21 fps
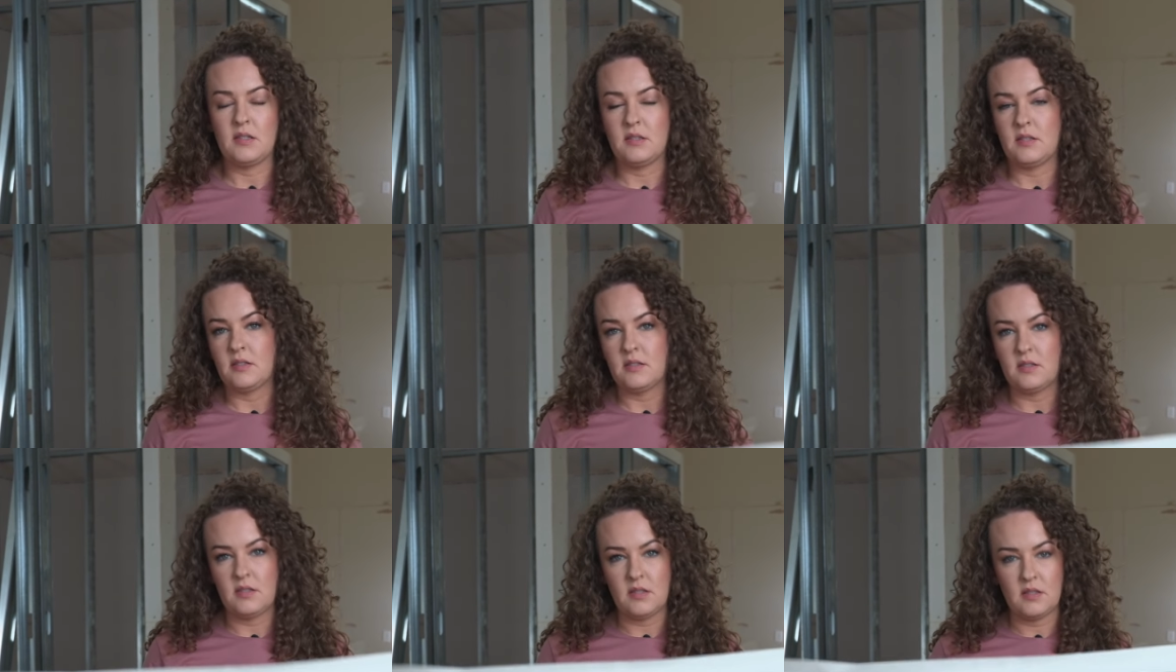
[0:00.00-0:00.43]

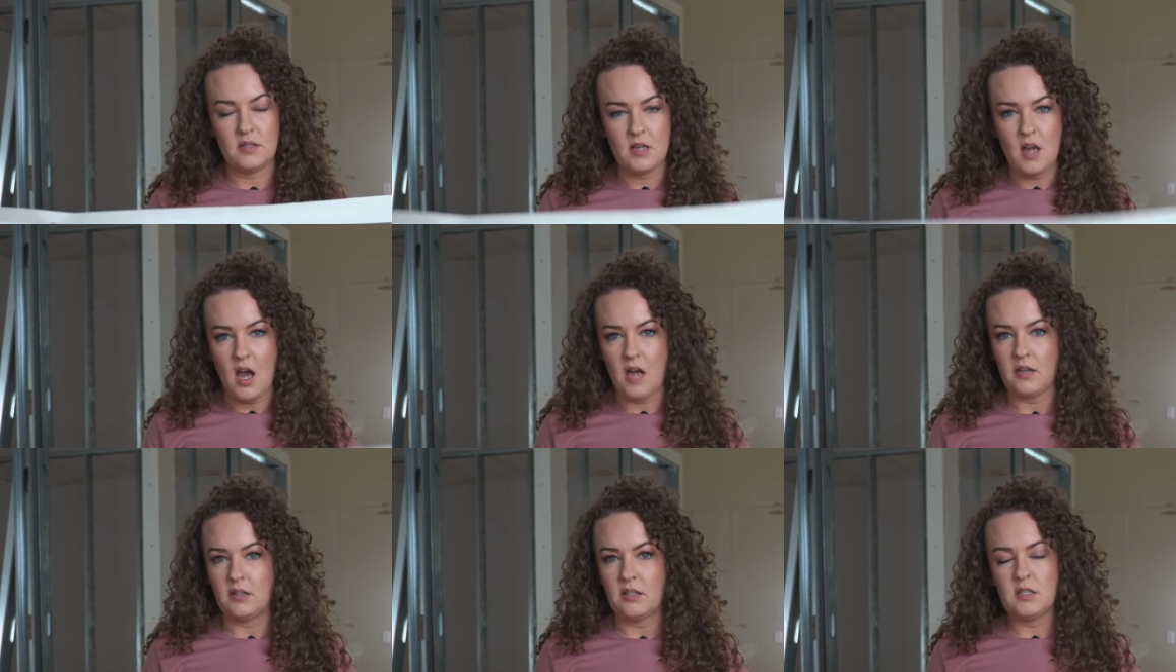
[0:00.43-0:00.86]
This does
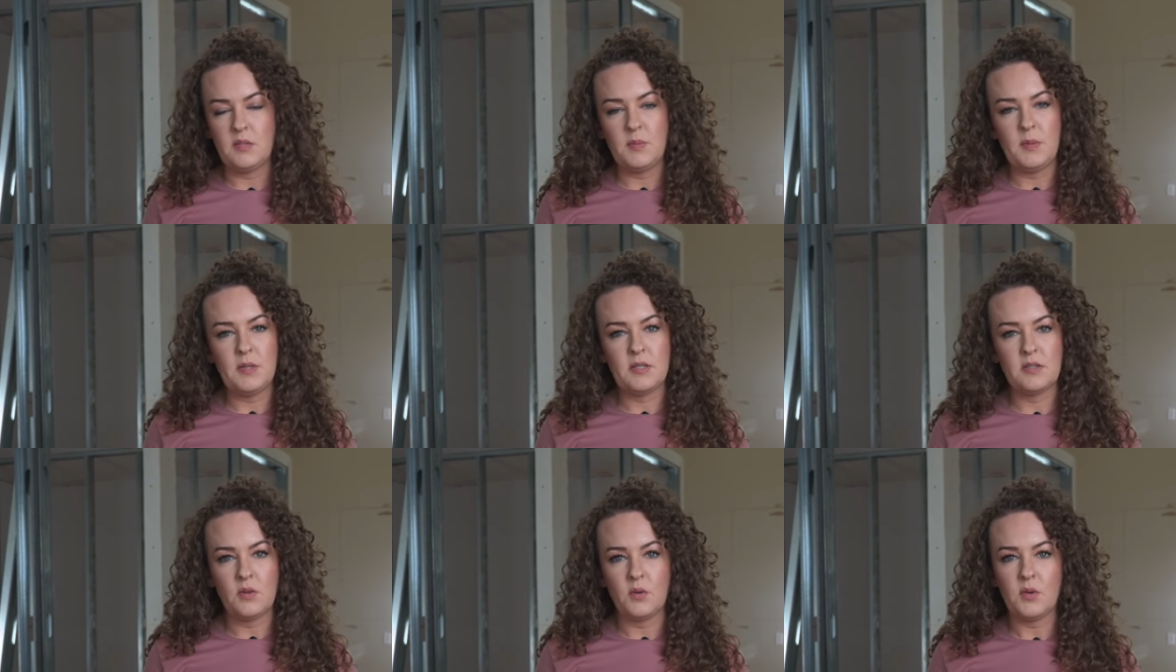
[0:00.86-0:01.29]
not need to
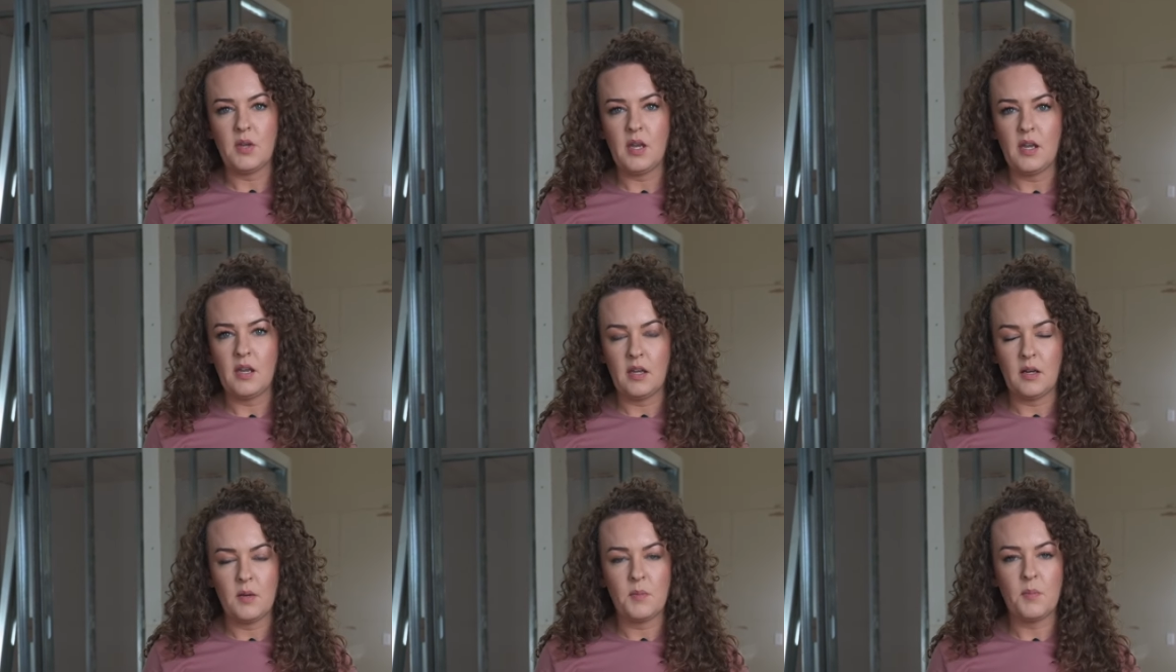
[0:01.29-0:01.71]
be
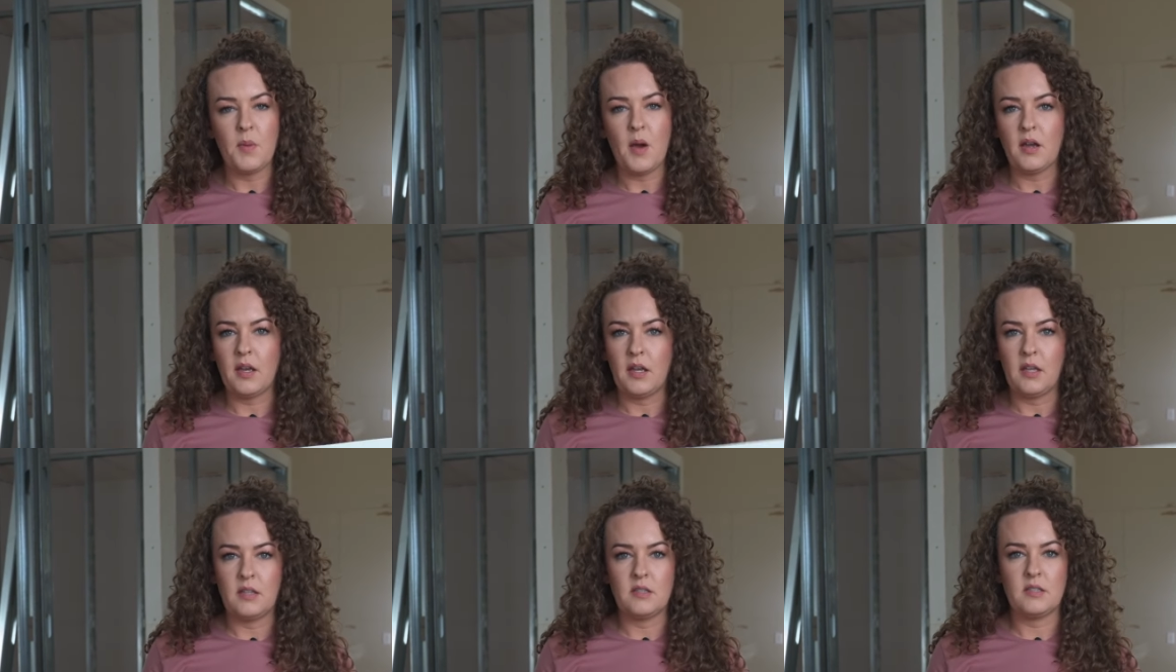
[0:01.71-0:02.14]
soaking in a
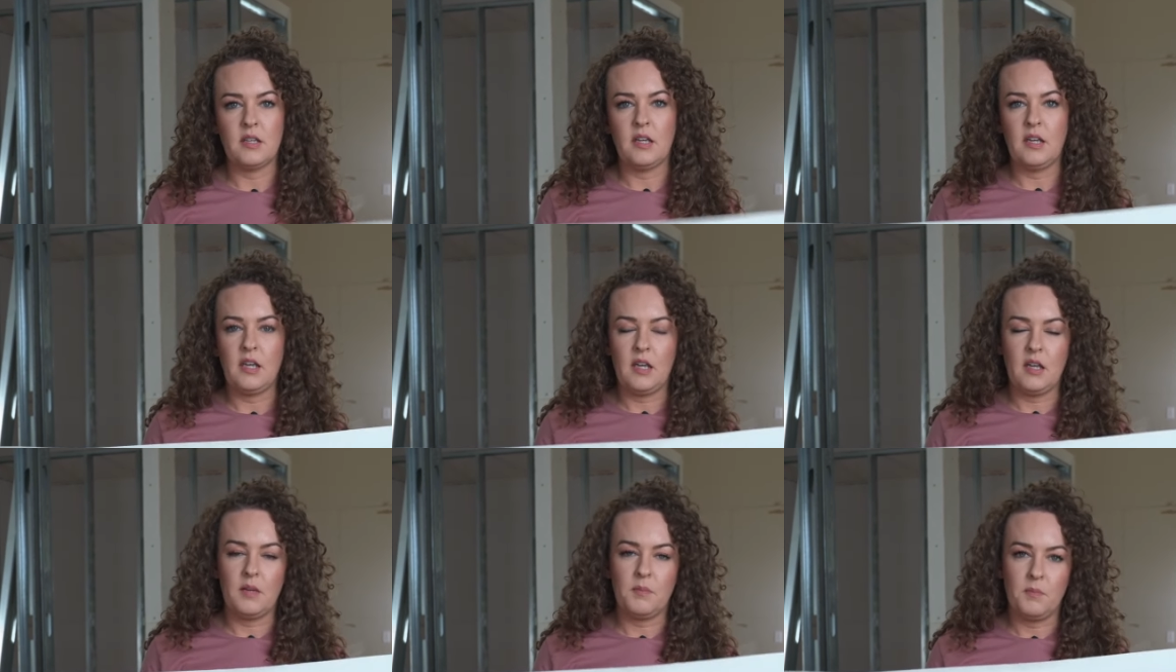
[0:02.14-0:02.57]
bucket
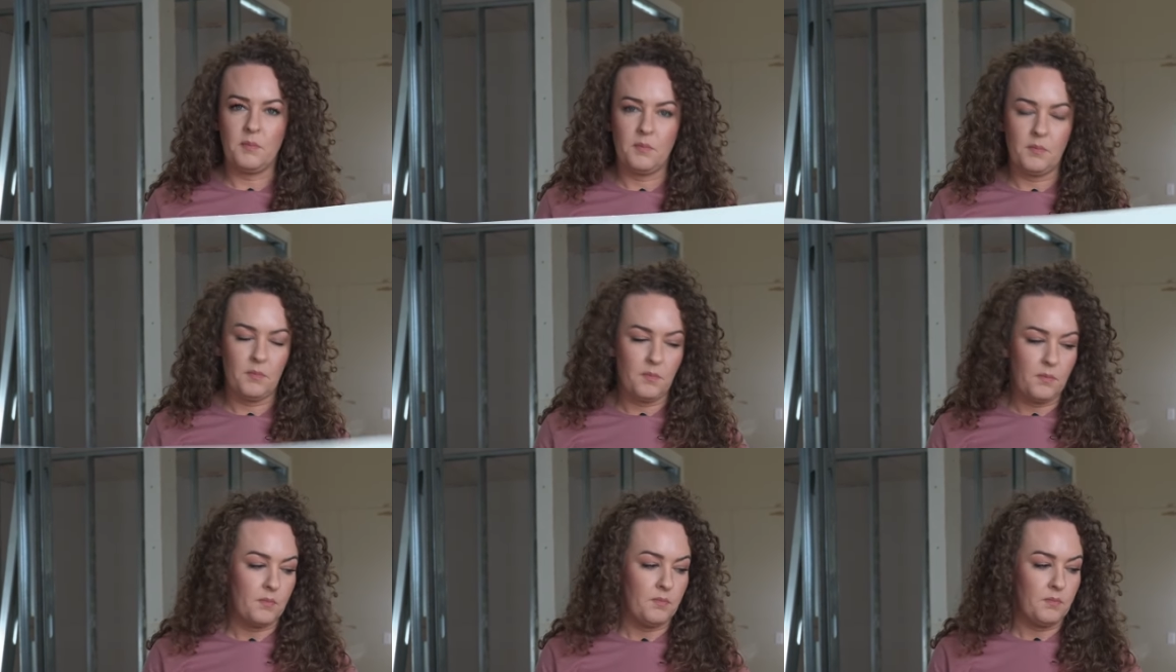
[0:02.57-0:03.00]
to
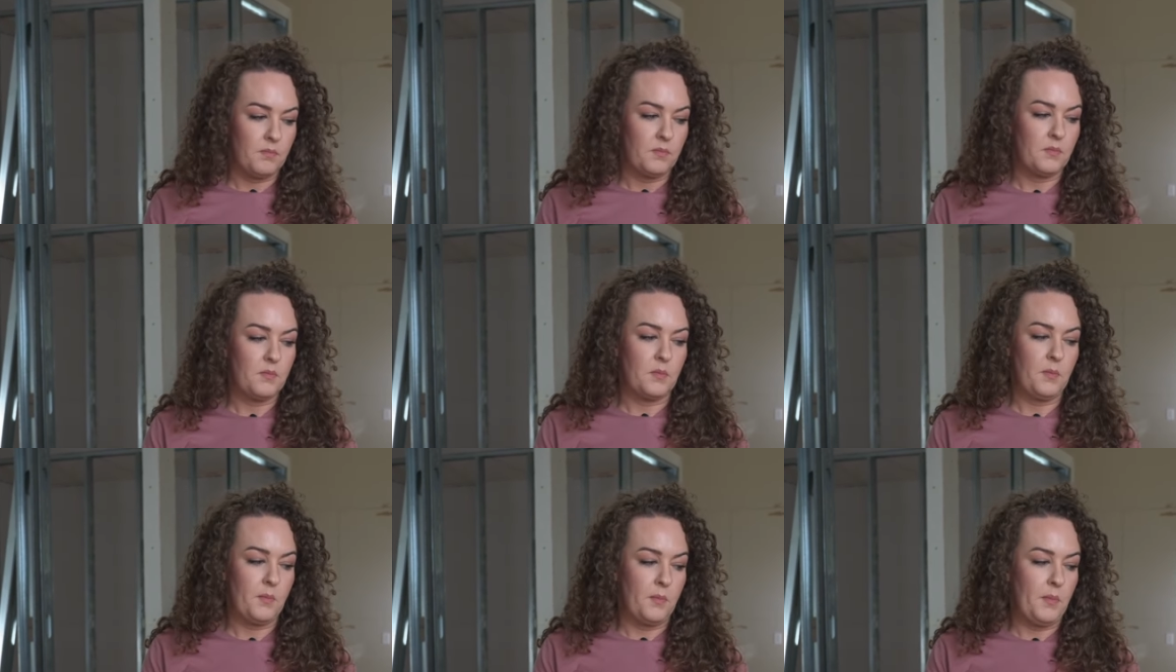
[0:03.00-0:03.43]

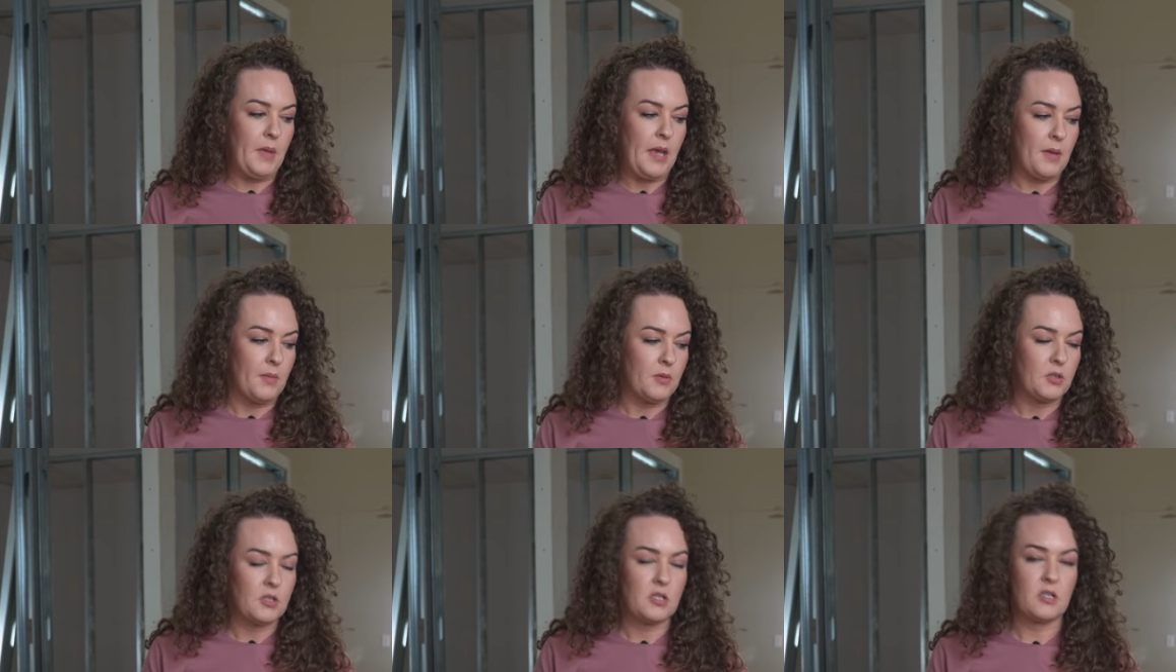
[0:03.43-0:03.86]
be
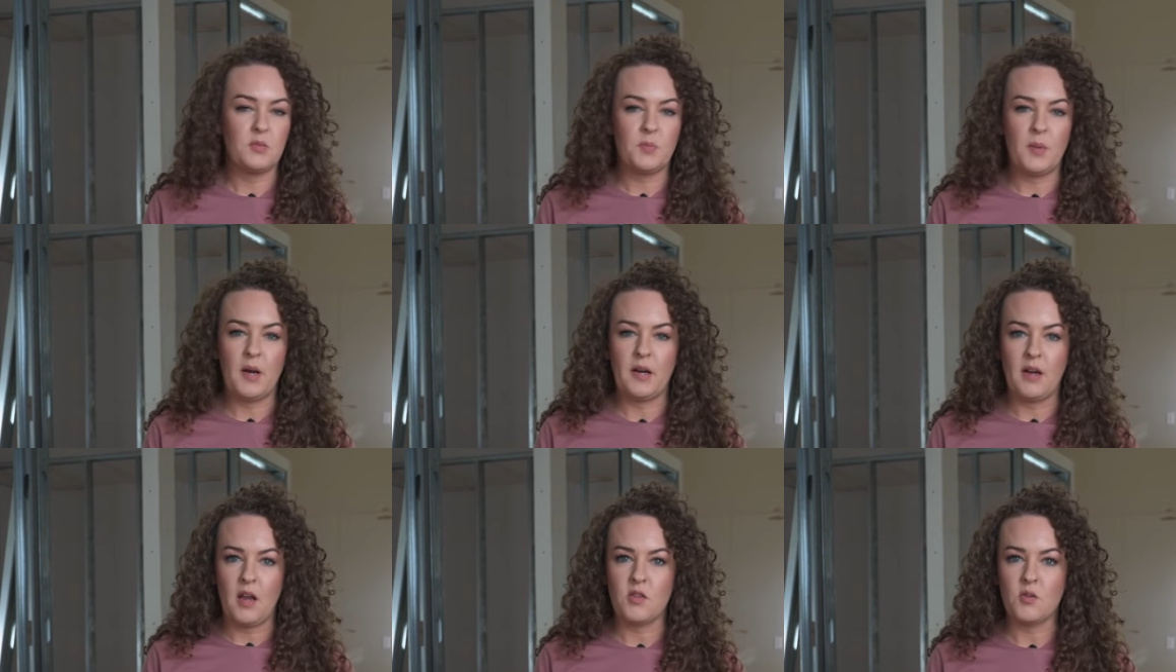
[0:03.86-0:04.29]
able to
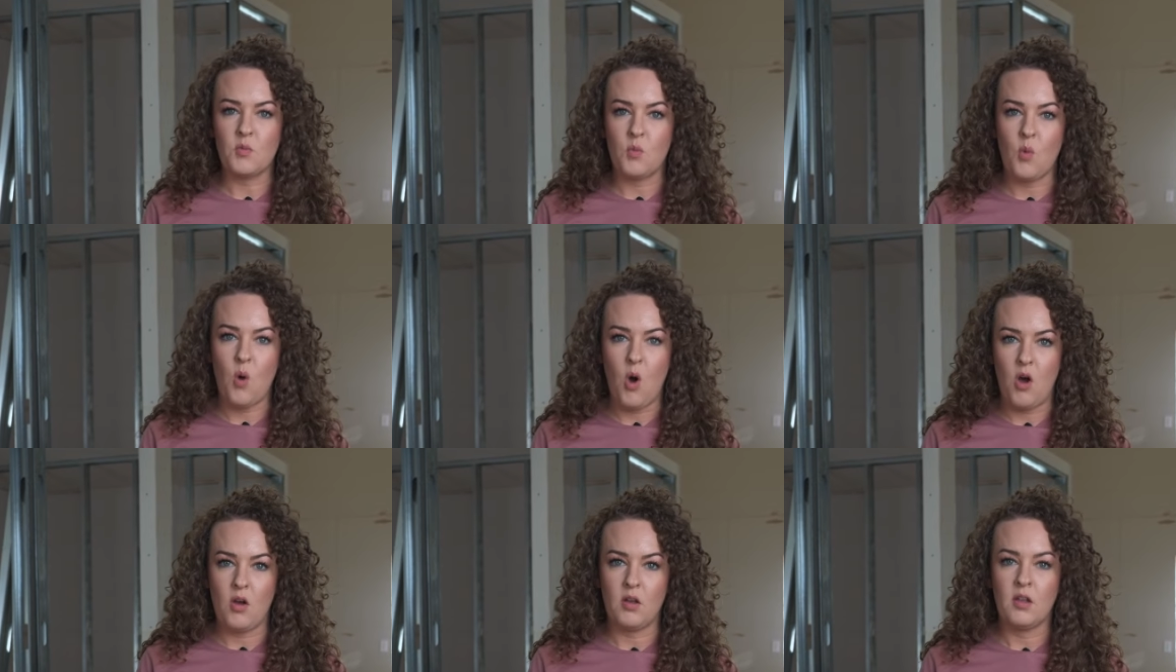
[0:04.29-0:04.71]
spread on the
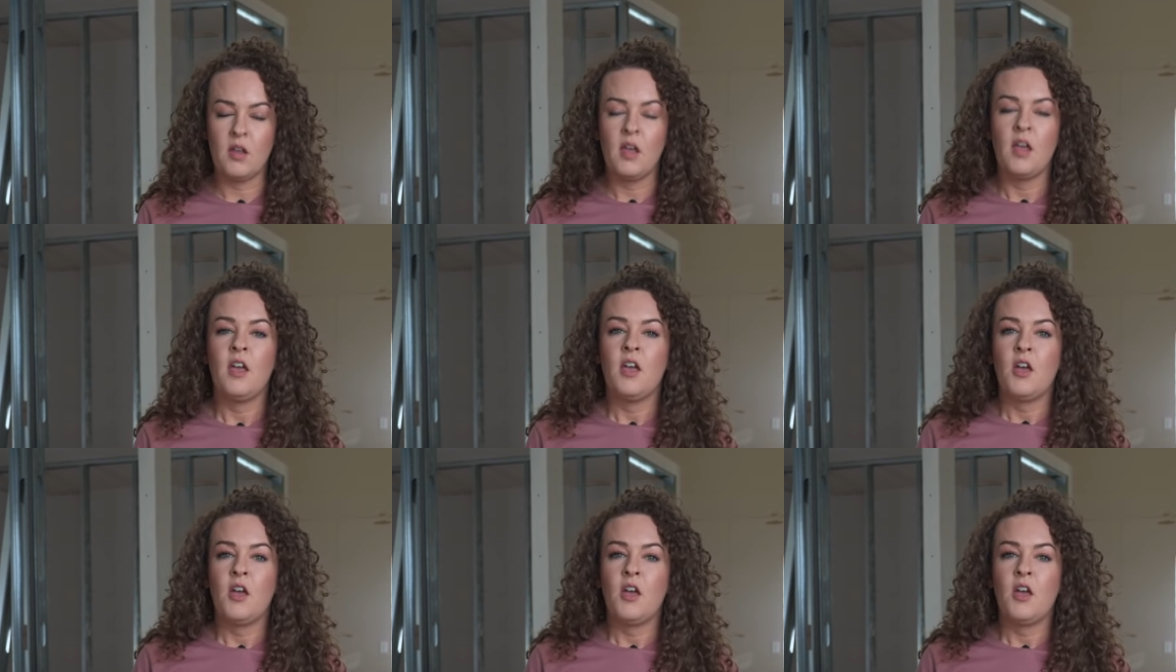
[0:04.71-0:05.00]
wall.